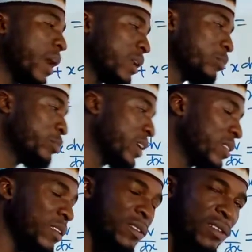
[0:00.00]
can
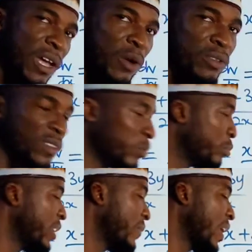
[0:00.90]
break this down,
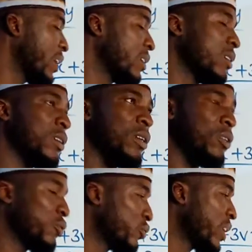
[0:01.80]
simplify
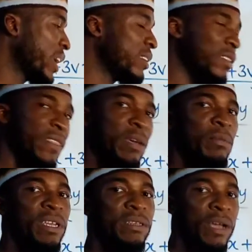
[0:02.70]
to write them
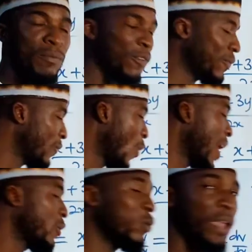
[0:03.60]
in terms of
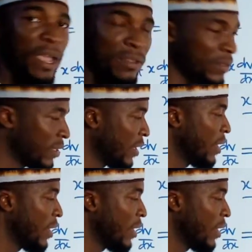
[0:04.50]
y or x.